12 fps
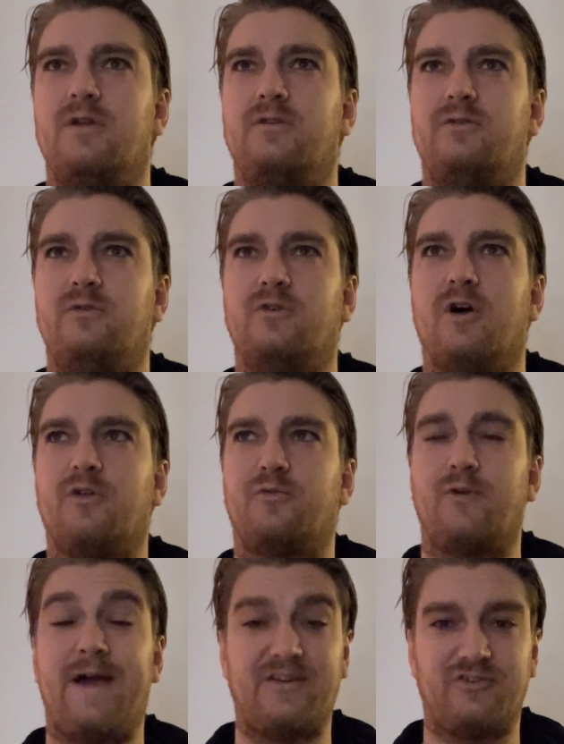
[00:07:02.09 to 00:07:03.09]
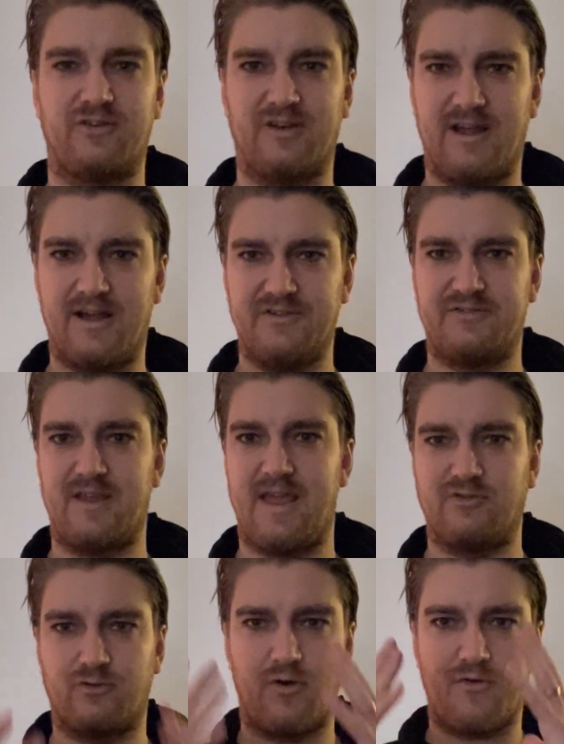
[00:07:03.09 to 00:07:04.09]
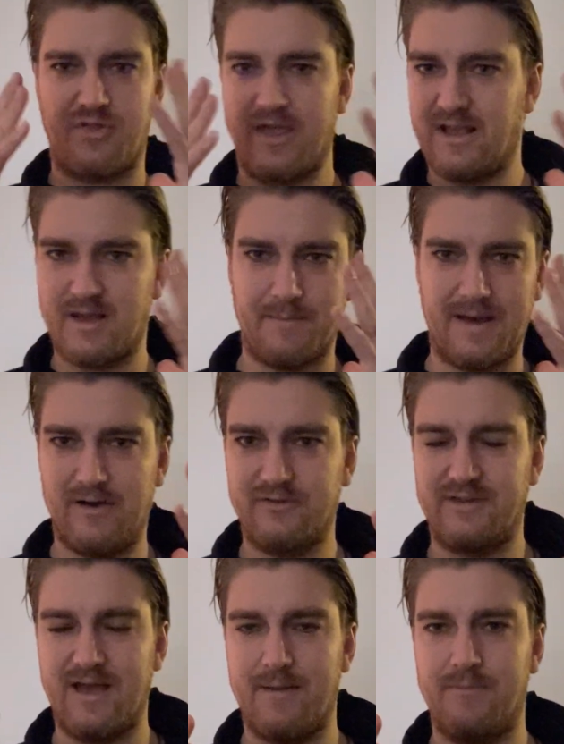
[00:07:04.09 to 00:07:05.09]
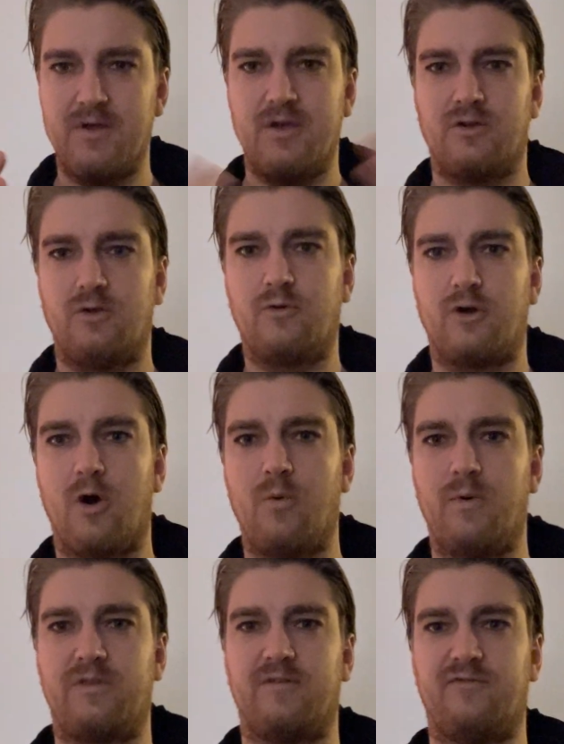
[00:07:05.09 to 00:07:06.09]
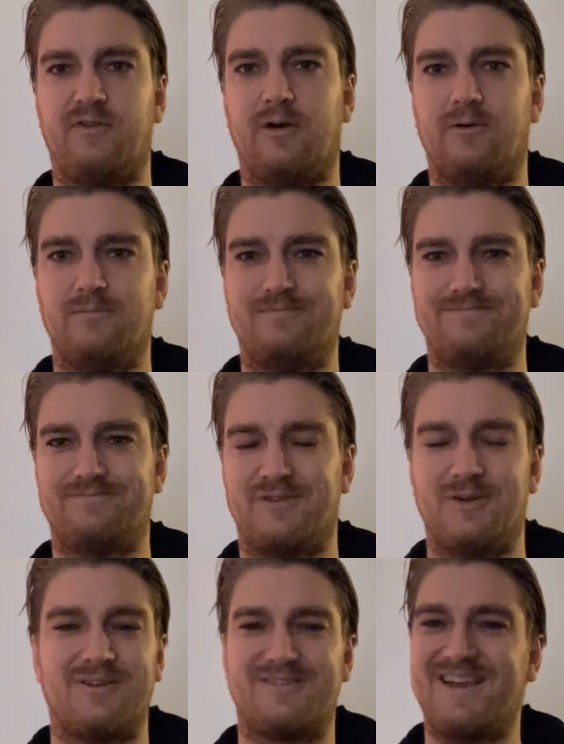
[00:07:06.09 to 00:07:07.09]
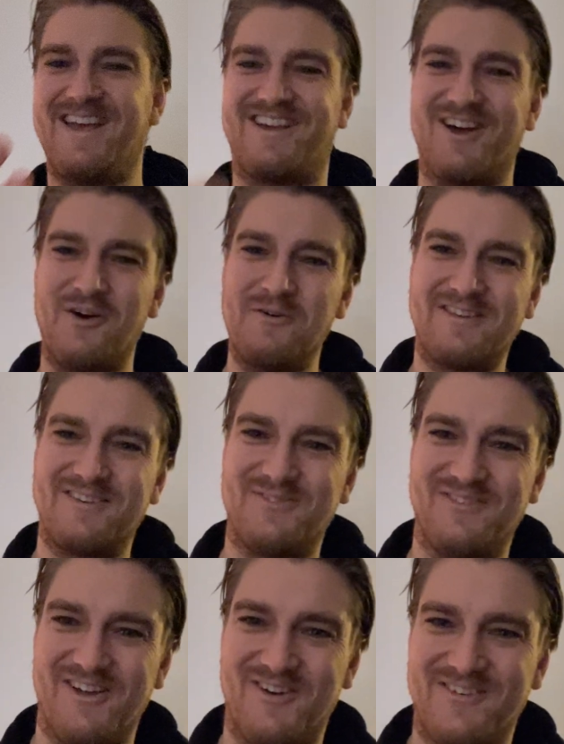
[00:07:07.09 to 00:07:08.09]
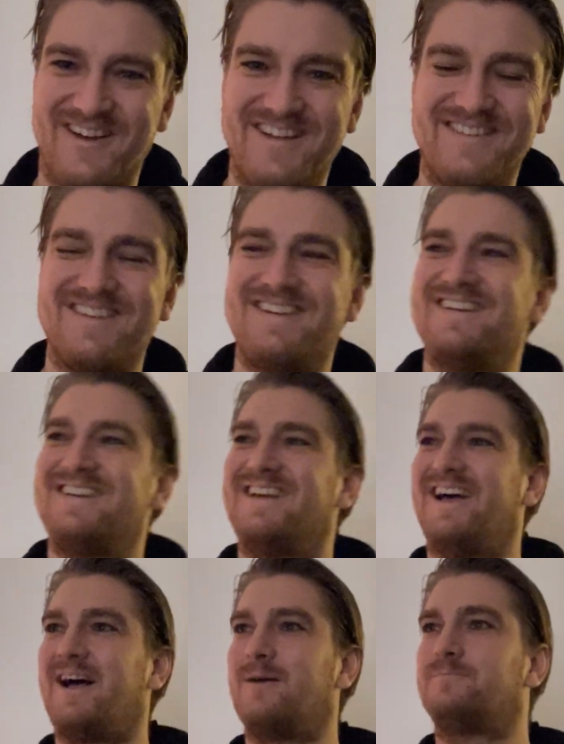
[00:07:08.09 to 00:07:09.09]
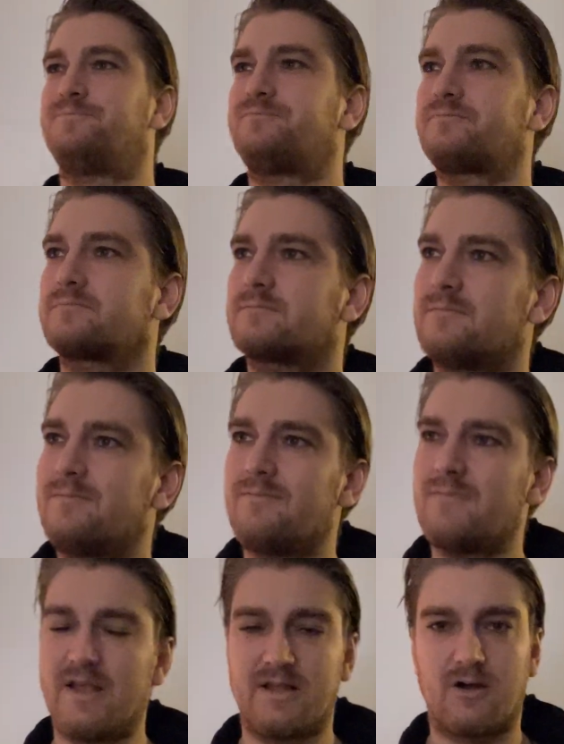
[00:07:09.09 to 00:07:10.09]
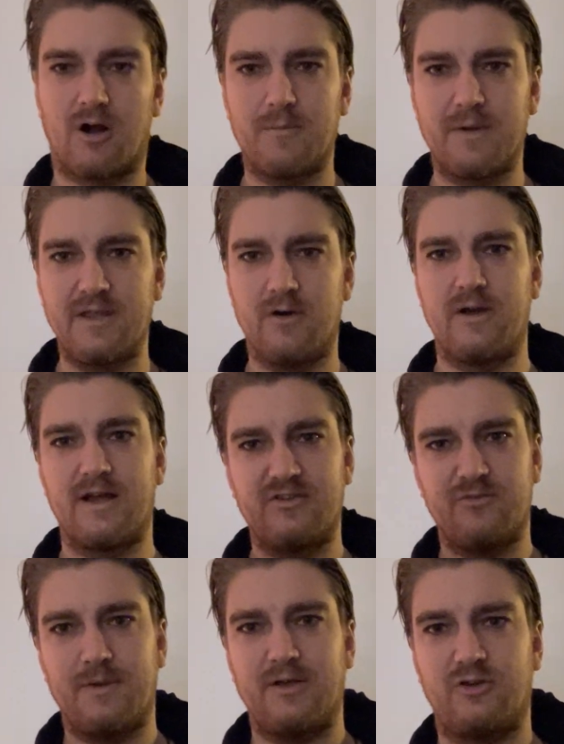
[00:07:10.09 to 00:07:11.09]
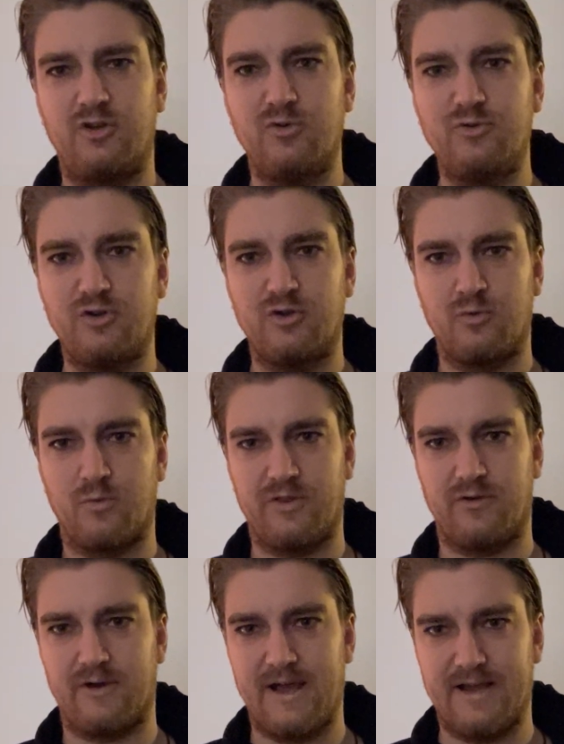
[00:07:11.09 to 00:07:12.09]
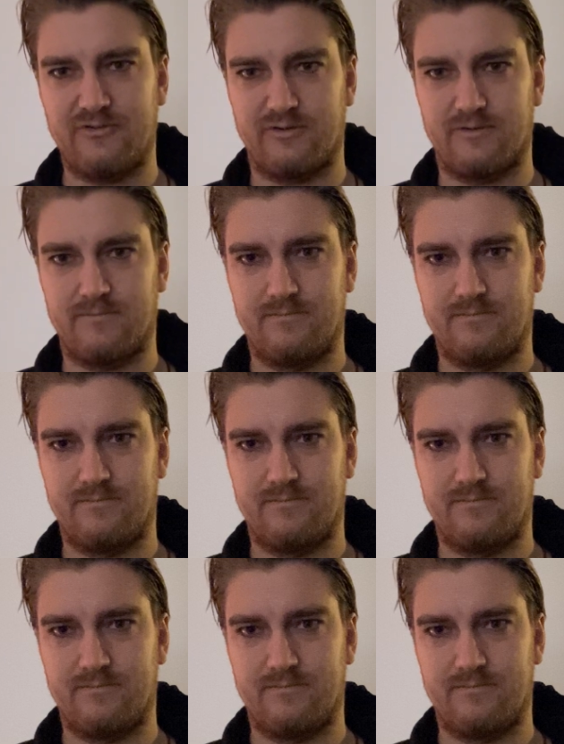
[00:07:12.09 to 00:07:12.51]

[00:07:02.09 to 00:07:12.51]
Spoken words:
do not rationalize things or think about them, you go with the flow. You could say go with the flow, right? And karma yoga is about union with your action.